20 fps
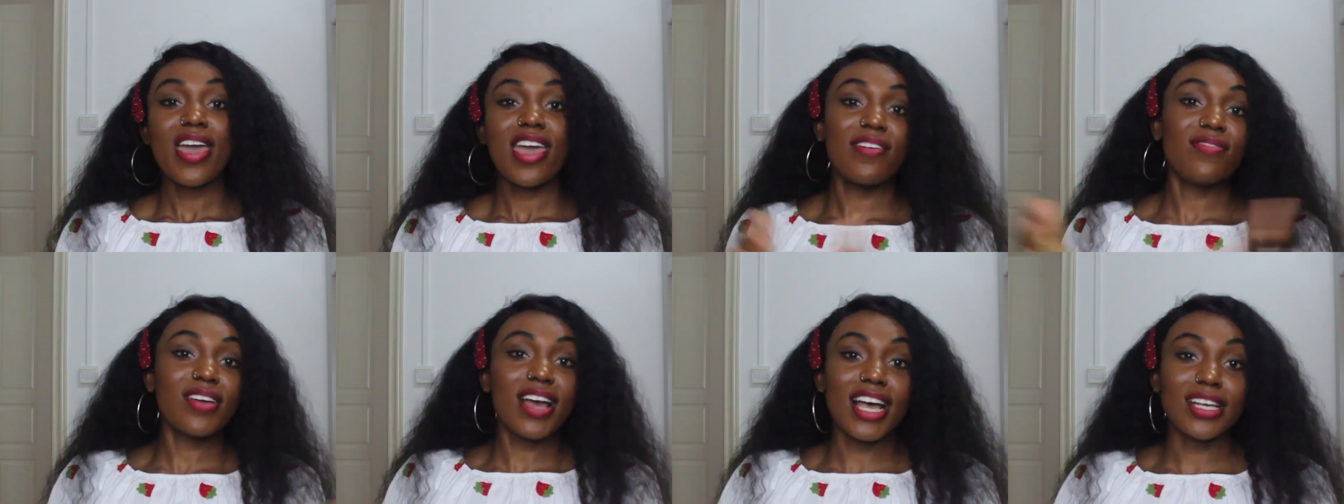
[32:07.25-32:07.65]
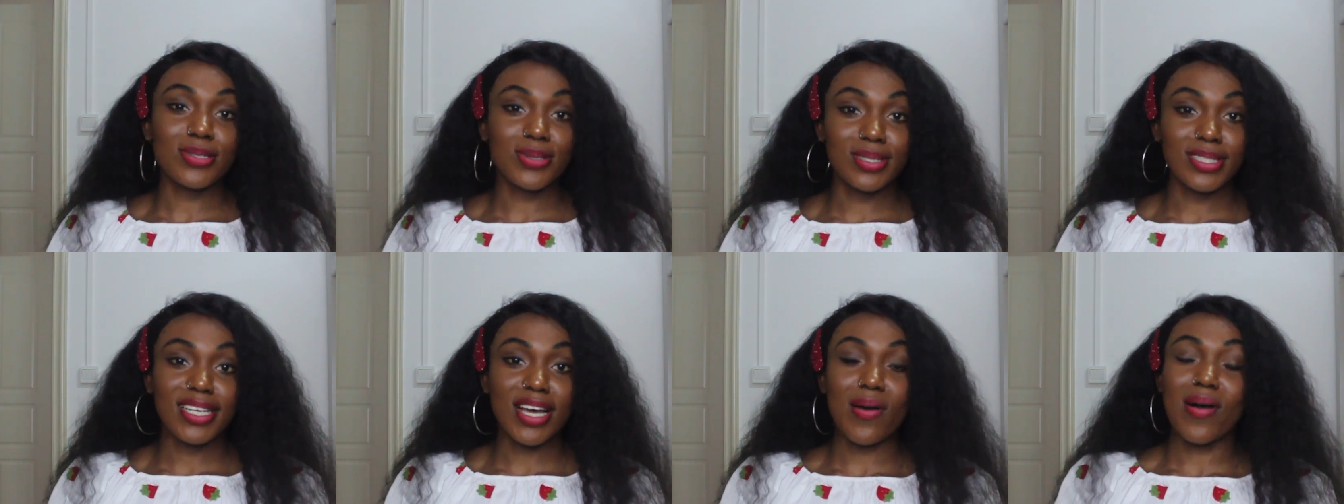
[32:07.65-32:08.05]
If you guys
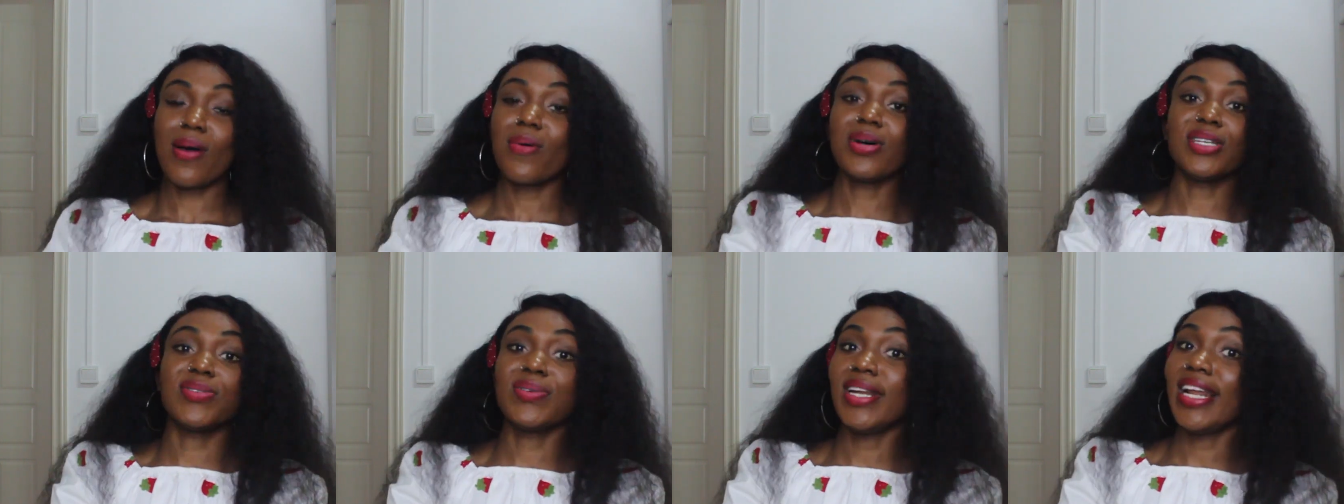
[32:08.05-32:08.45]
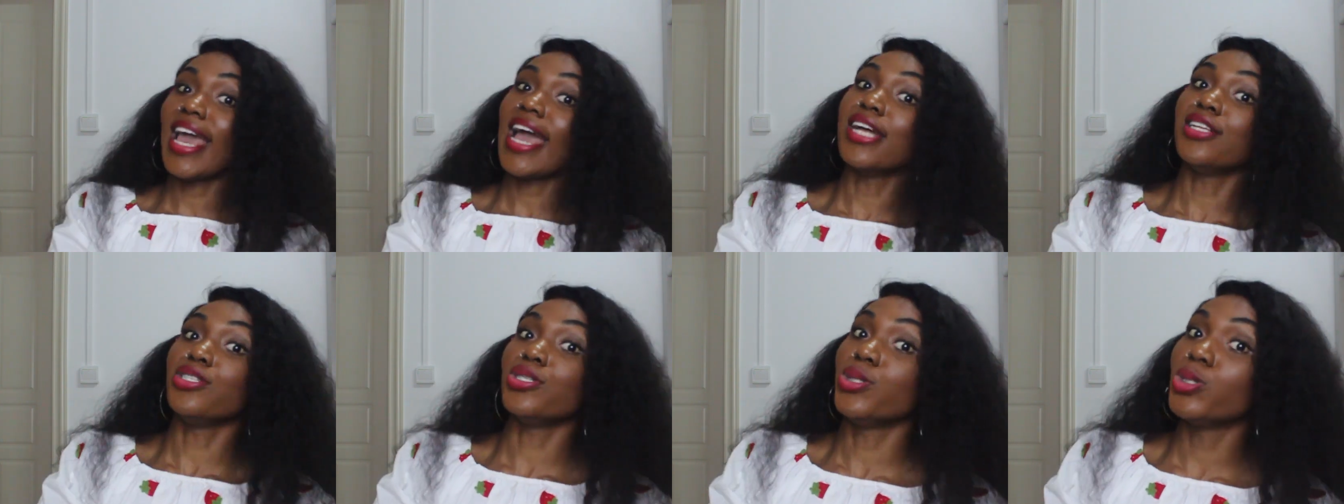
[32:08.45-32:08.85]
could tell, I was really
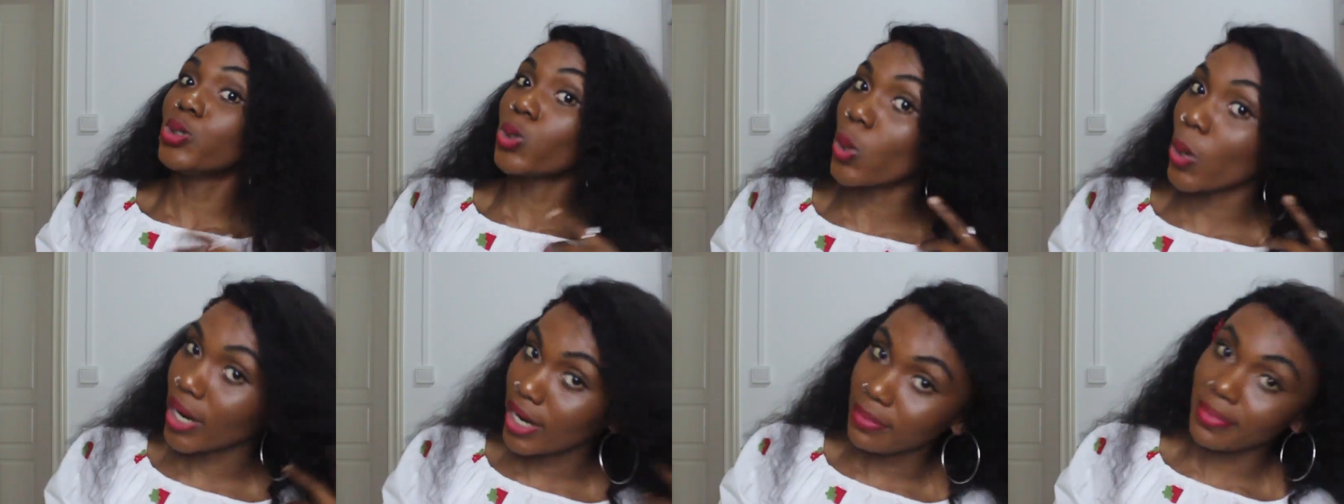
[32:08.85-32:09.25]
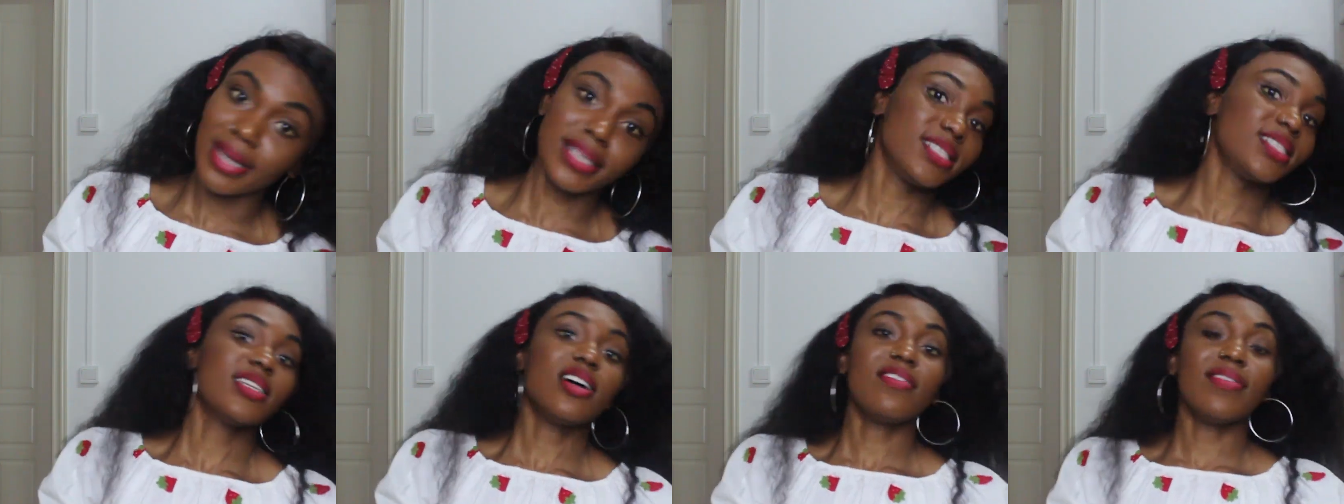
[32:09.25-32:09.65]
enjoying
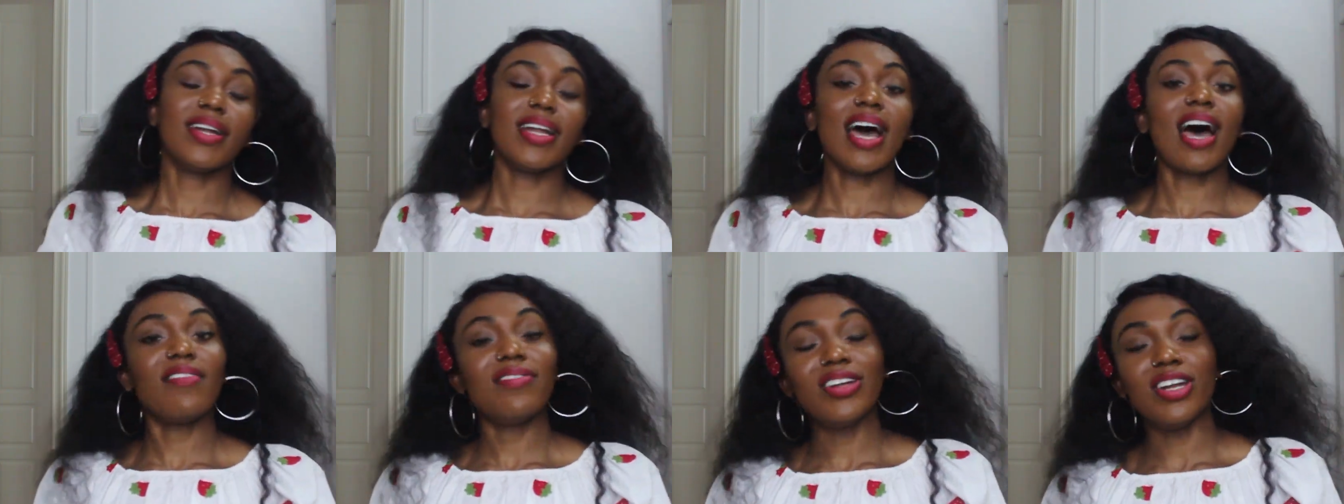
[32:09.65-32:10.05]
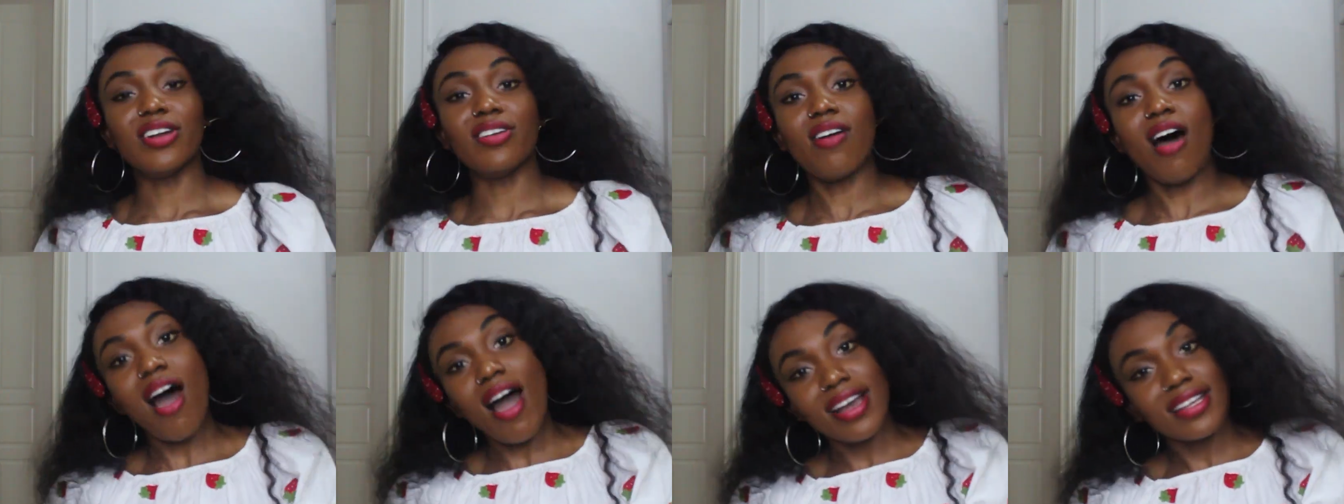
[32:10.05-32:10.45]
myself and having a
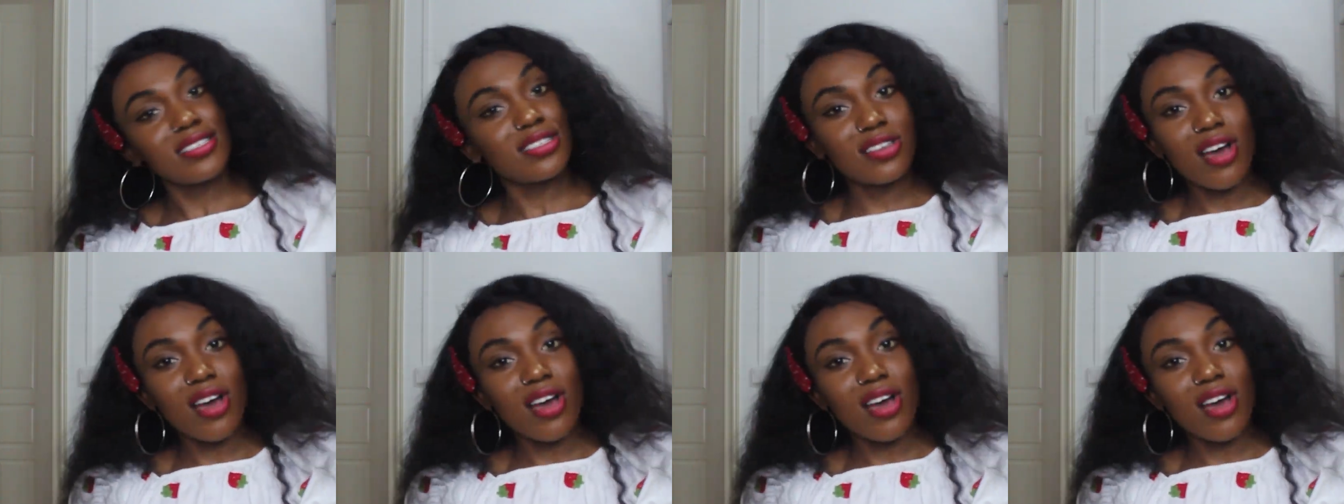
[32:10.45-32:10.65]
nice